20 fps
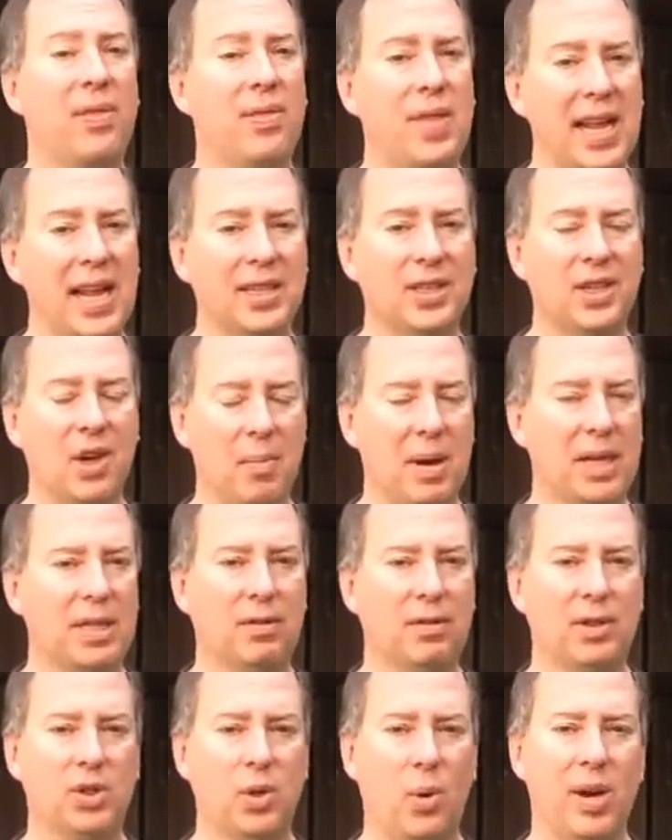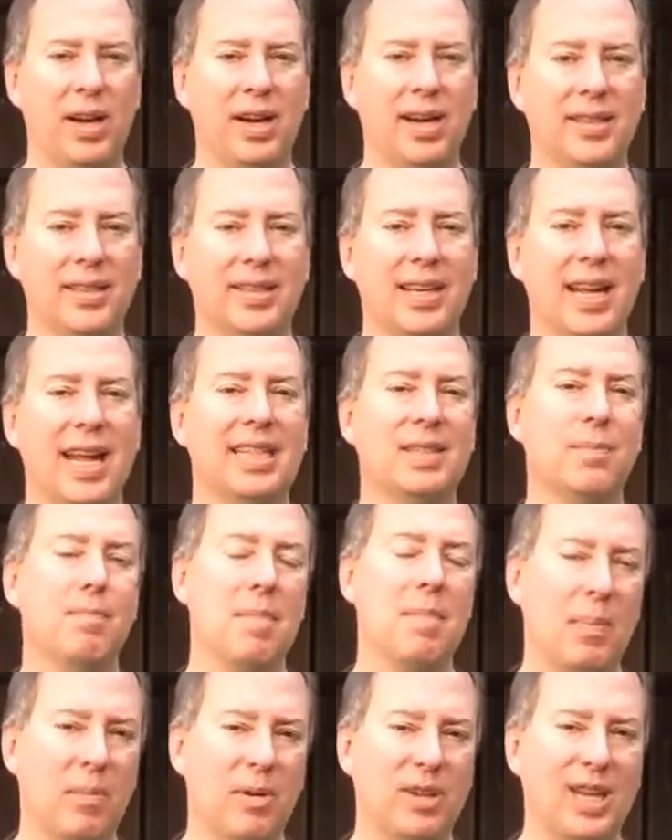Thanks so much for joining us. It's
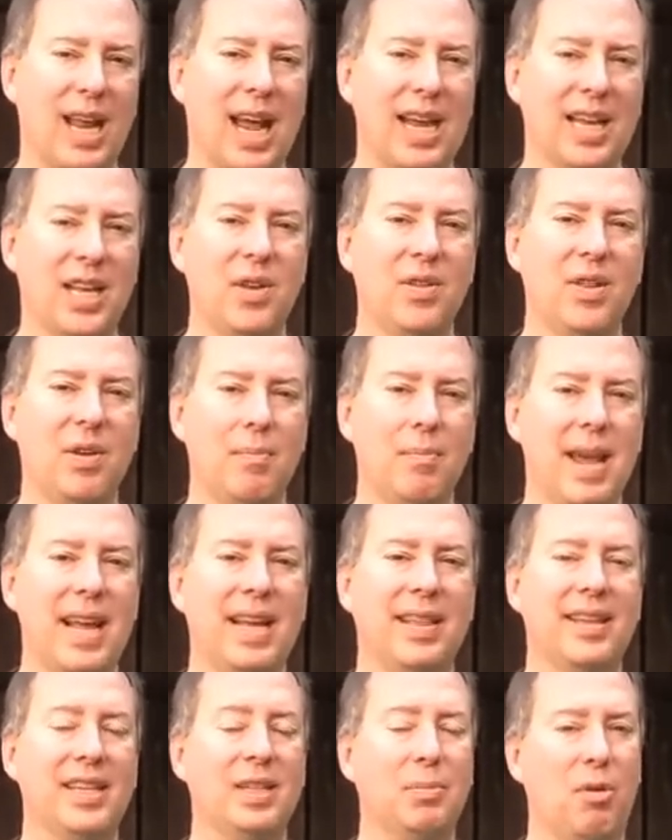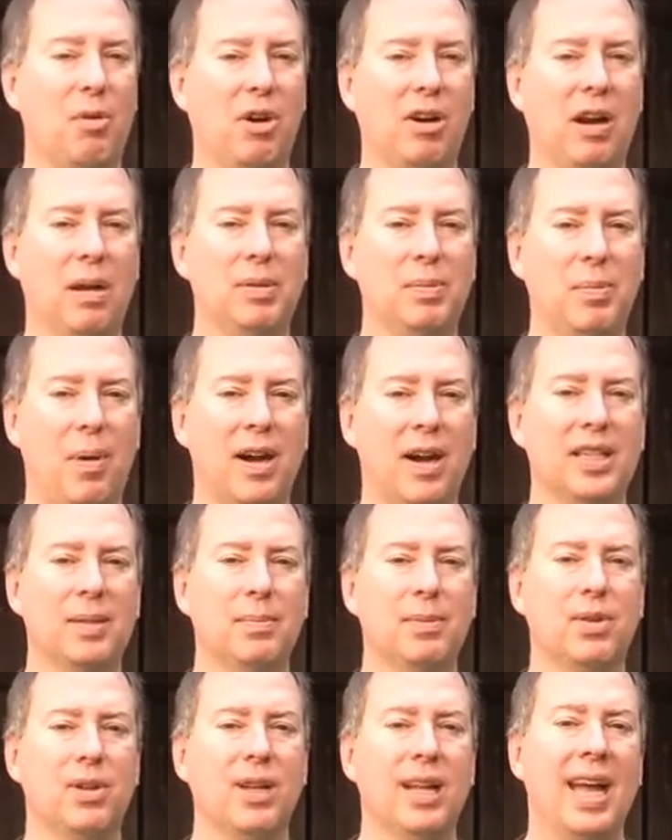members like you that make these programs
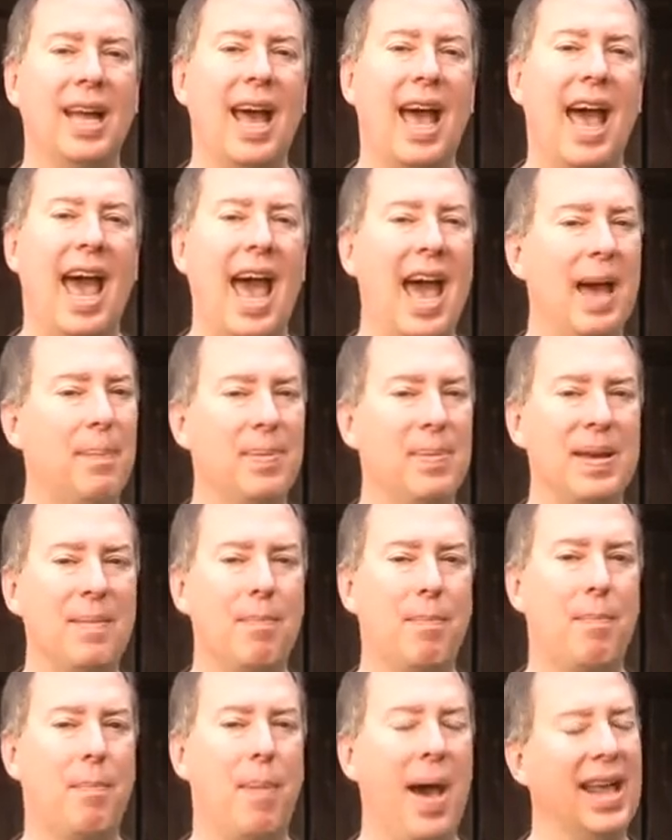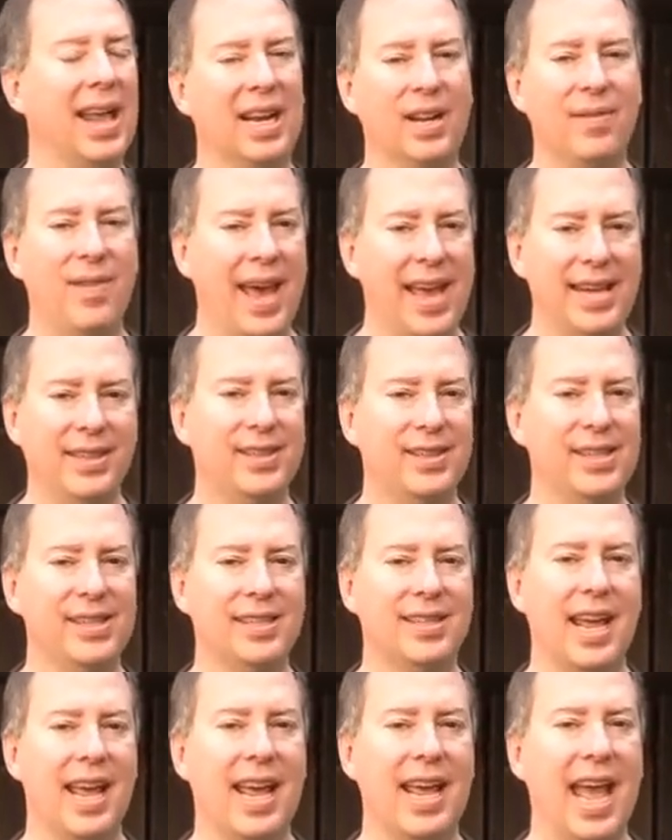possible. Happy Battle of
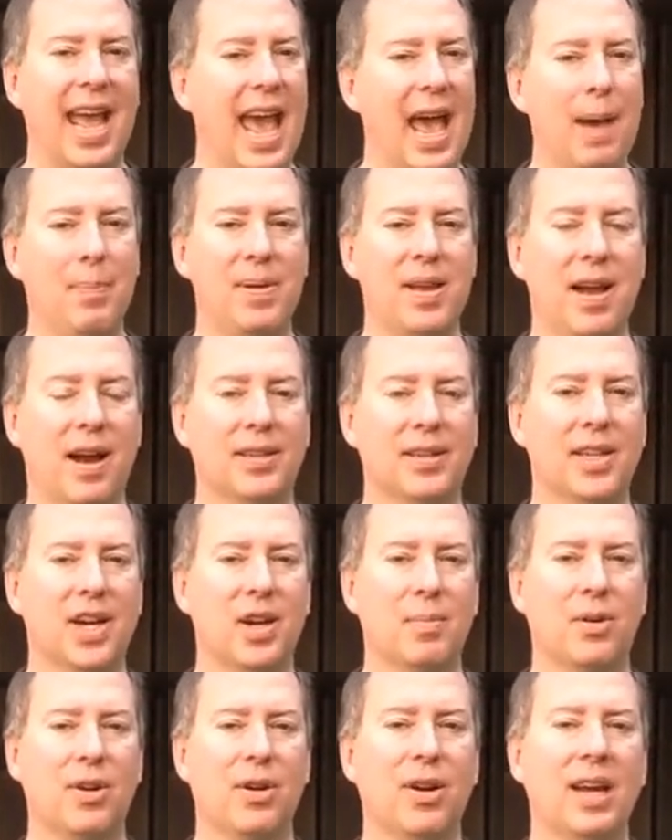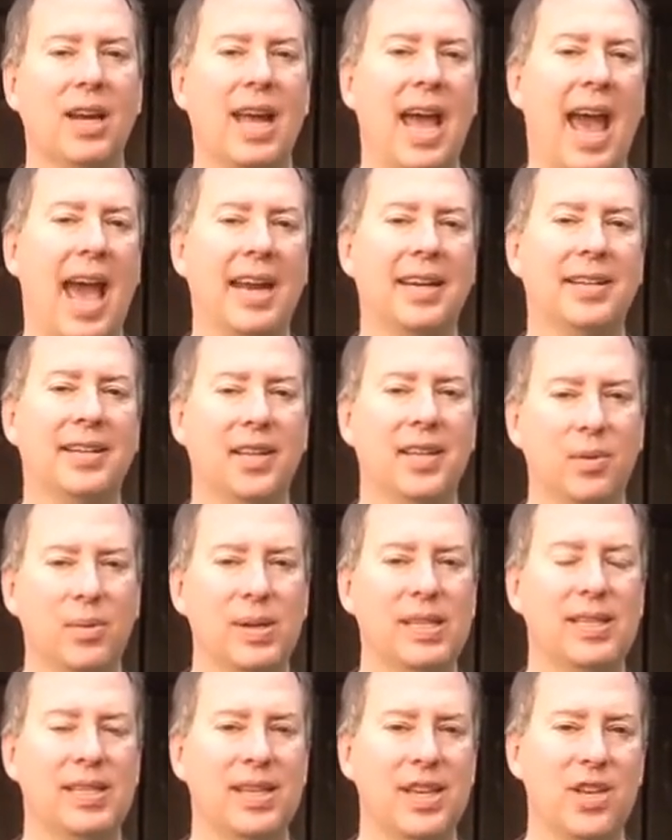Hastings Day, happy October, and until
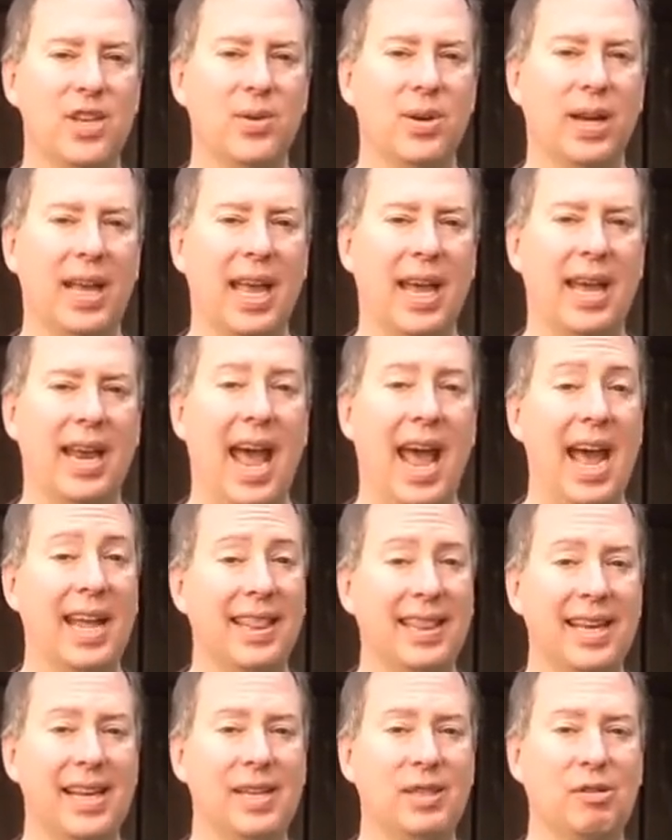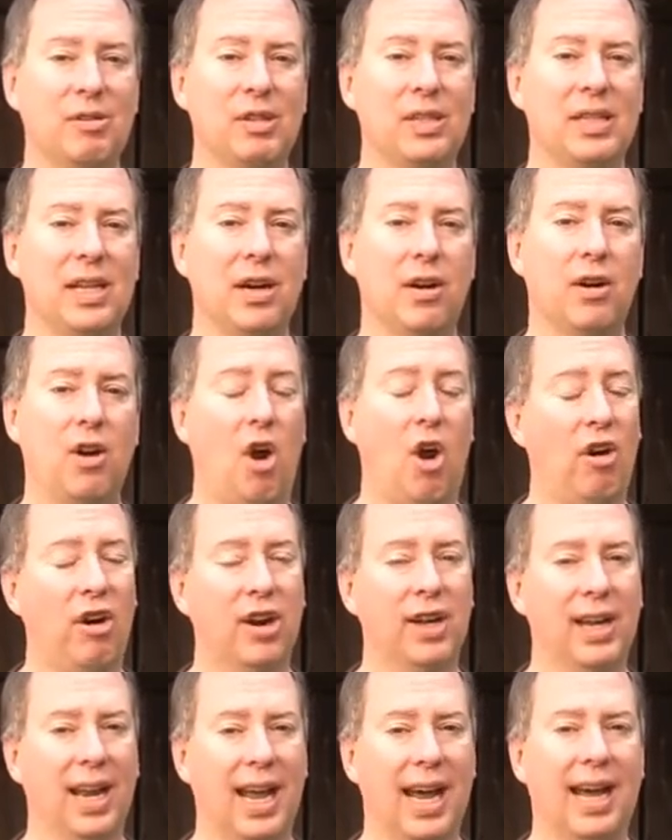we see you again at the History Center or
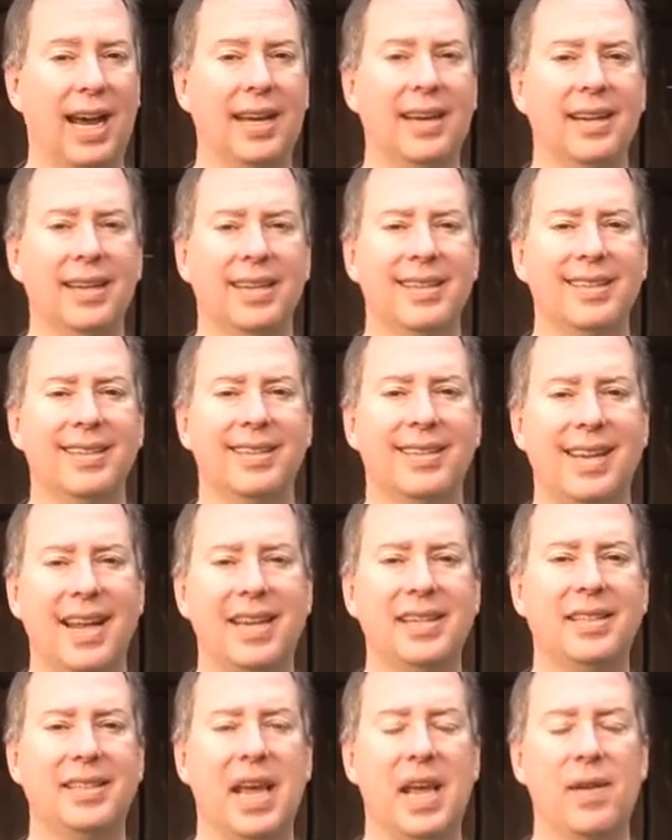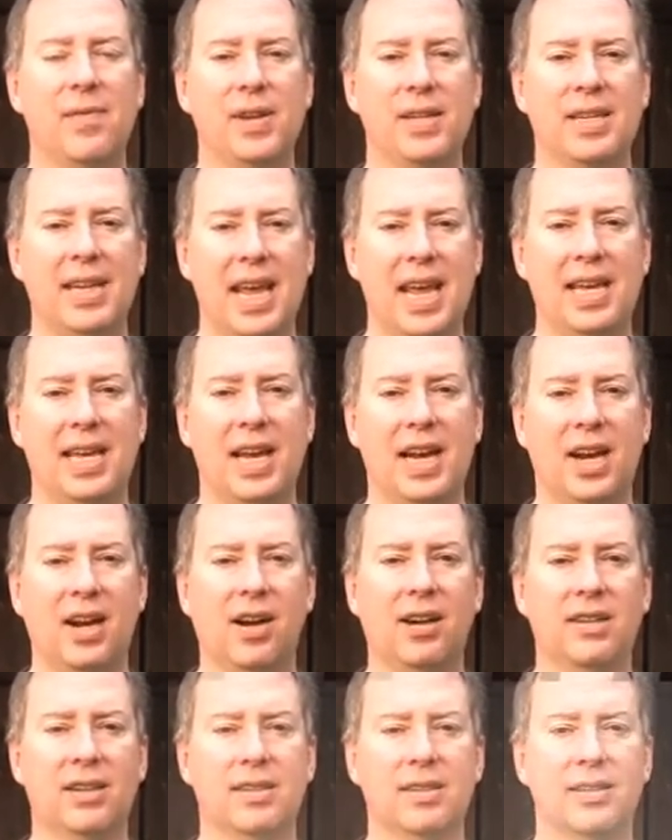online, Stay safe and take
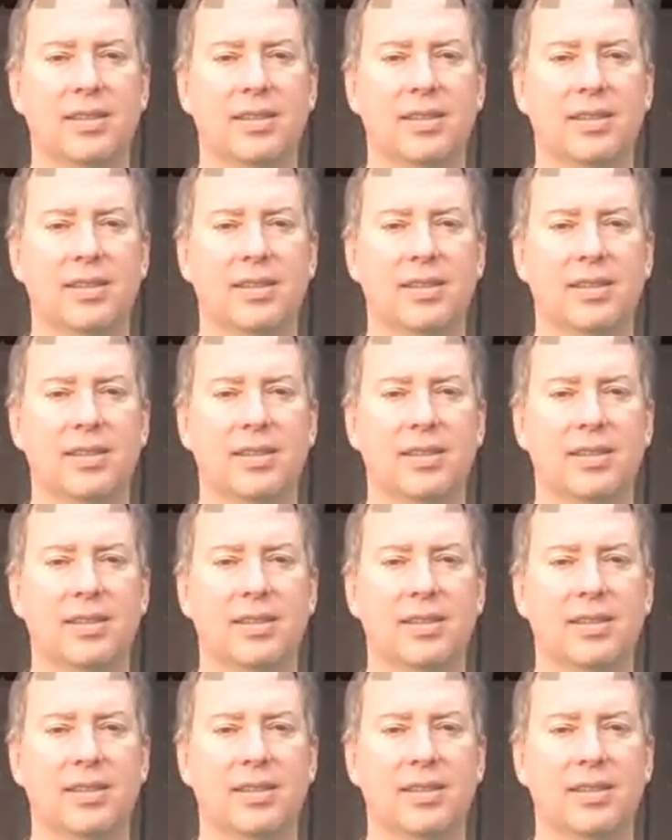care.